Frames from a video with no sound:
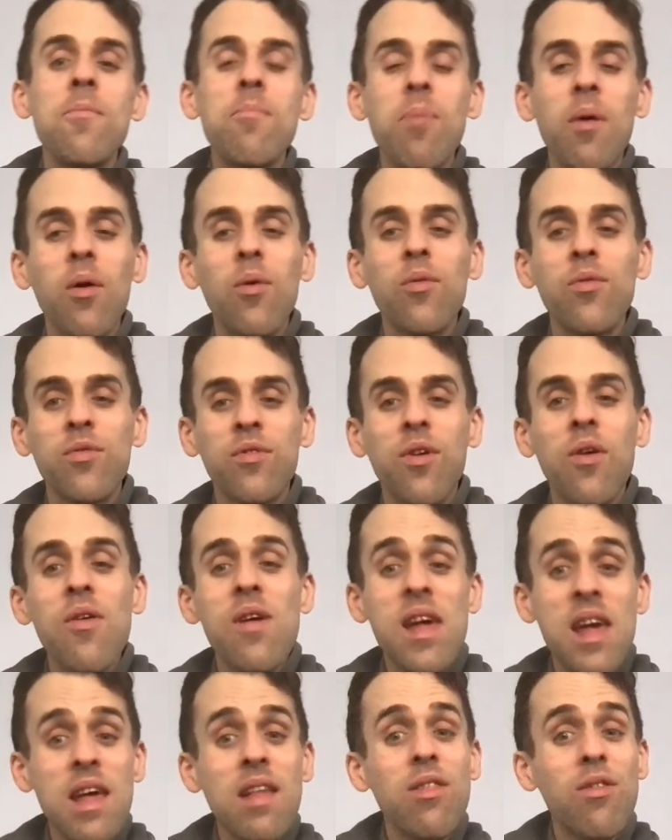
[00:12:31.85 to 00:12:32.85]
but also
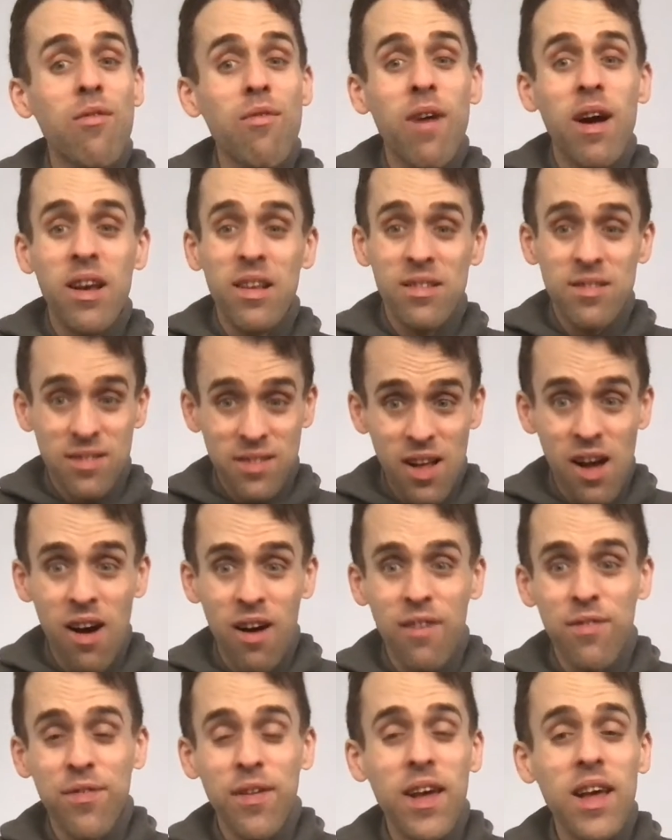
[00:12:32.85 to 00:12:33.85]
eat the right
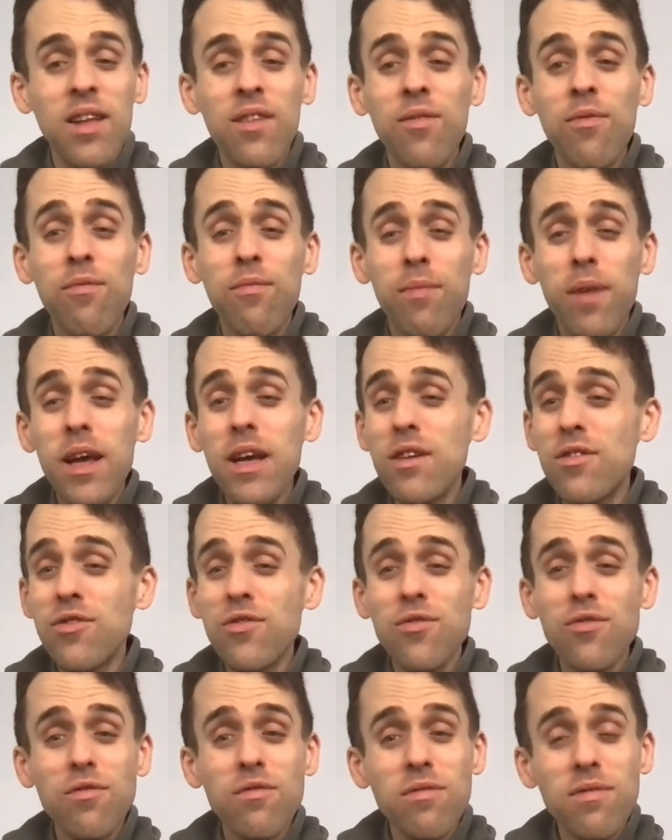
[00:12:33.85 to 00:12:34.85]
stuff is
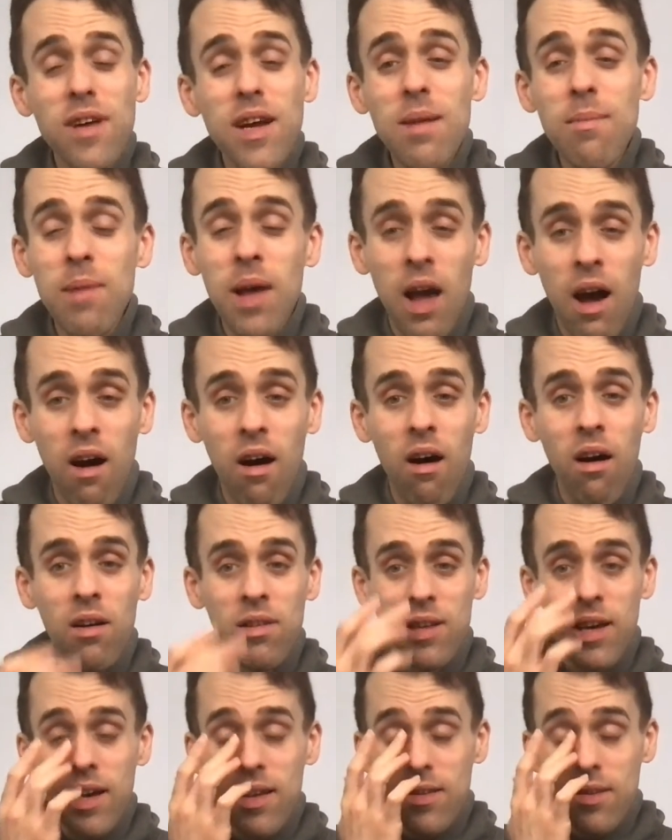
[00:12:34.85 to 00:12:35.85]
extremely
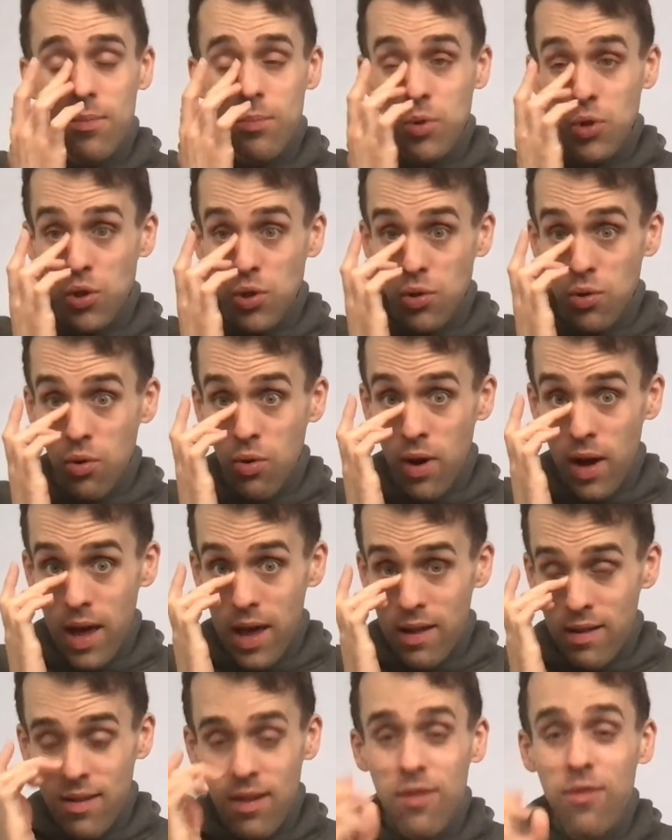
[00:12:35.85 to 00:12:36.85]
hard as i'm sure
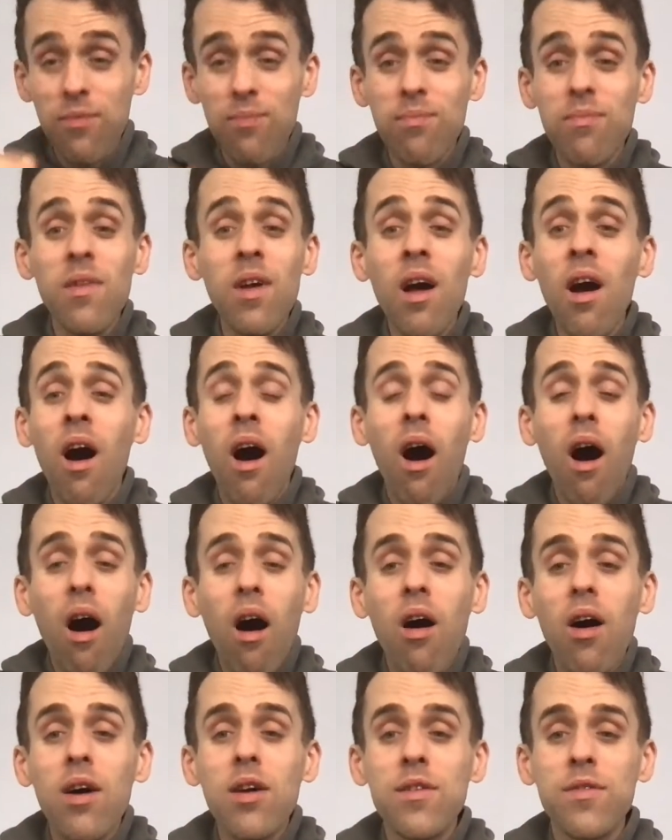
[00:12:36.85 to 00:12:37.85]
it is
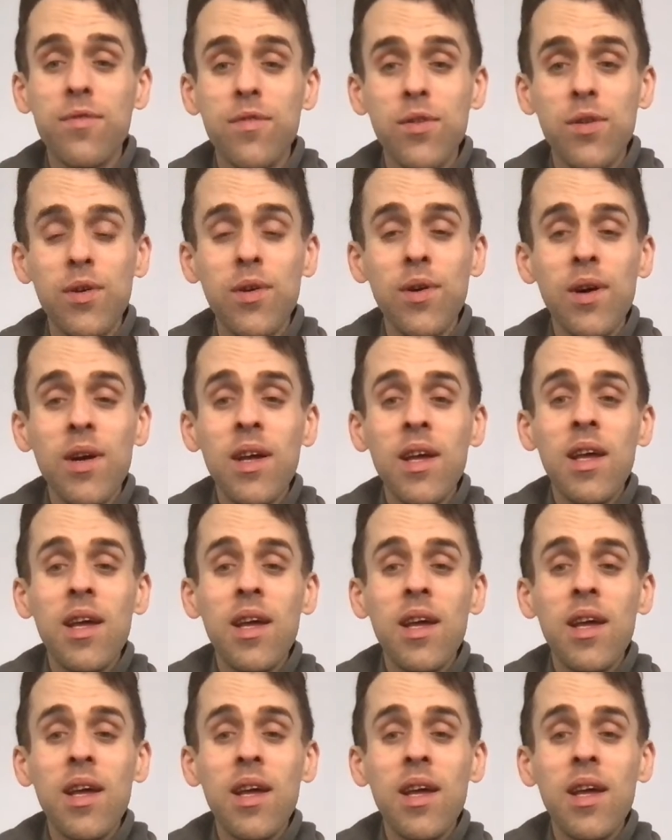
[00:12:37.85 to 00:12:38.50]
hard for